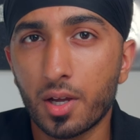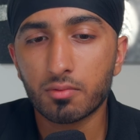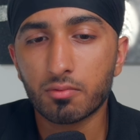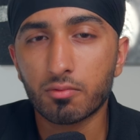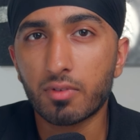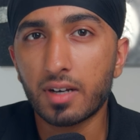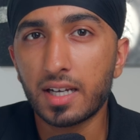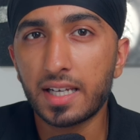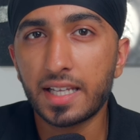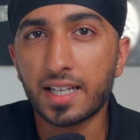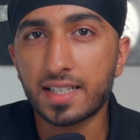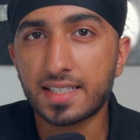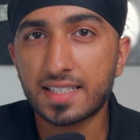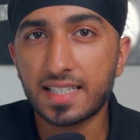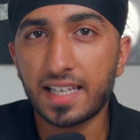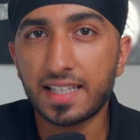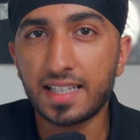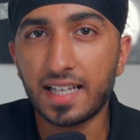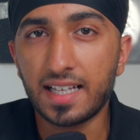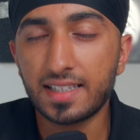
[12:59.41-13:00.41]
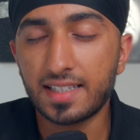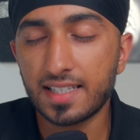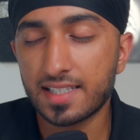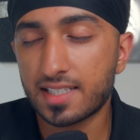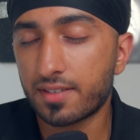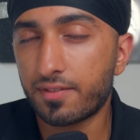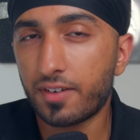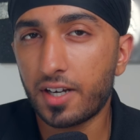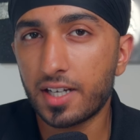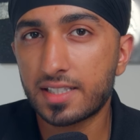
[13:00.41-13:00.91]
Really, I'd say that this
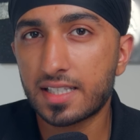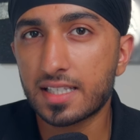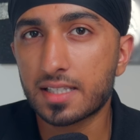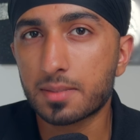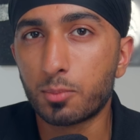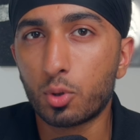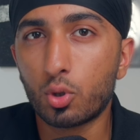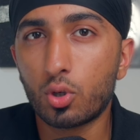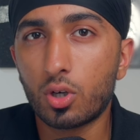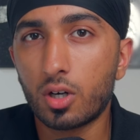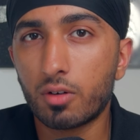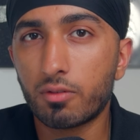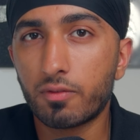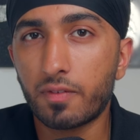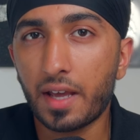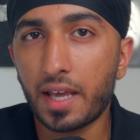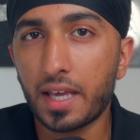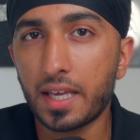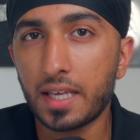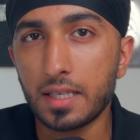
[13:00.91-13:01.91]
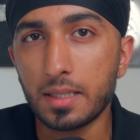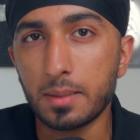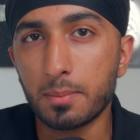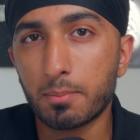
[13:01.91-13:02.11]
device is more of a